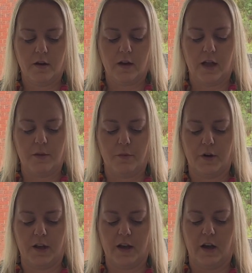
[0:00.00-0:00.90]
Late
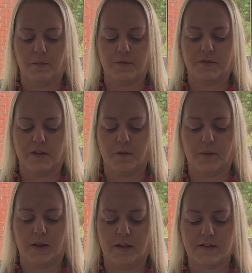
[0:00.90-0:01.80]
morning comes and the
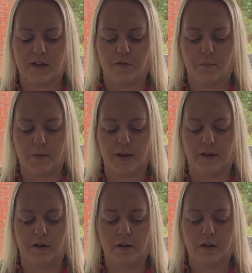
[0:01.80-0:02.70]
police haven't
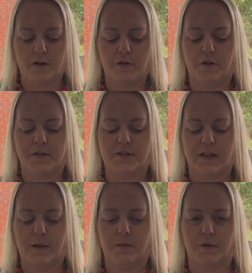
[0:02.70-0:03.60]
been. No
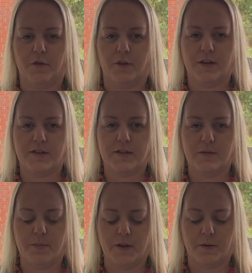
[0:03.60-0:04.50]
sleep, not
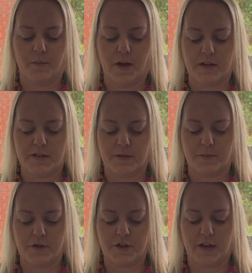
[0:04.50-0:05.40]
rested, but your mind is a
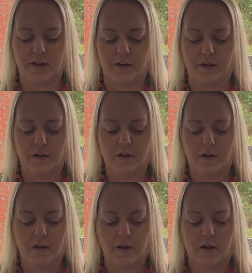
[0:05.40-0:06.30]
machine.
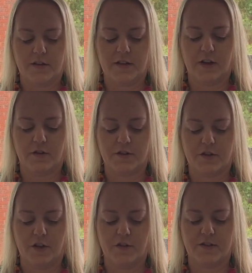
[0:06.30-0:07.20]
A secret
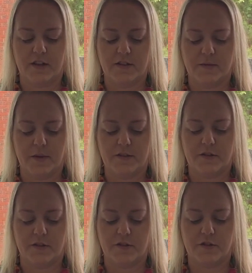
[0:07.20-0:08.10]
service sends
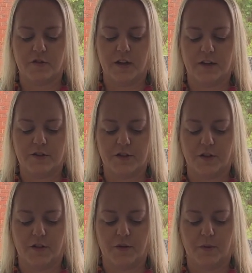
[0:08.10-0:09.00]
messages straight into
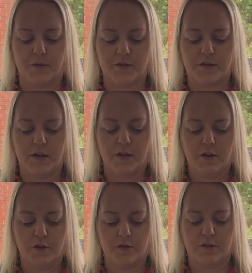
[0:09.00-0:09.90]
your thoughts.
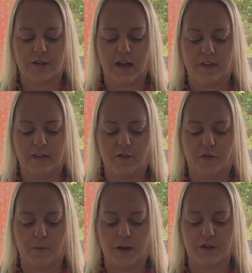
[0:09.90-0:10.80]
You're to gather
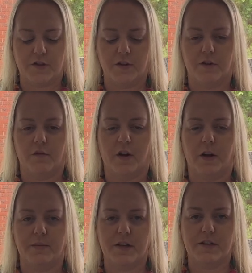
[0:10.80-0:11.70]
information and write
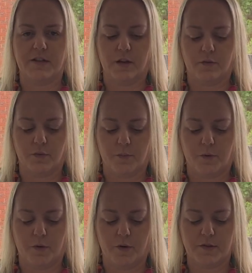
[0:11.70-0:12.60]
up detailed
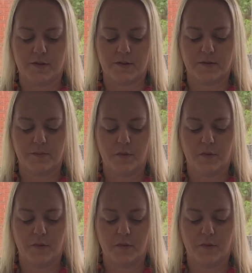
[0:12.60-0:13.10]
reports.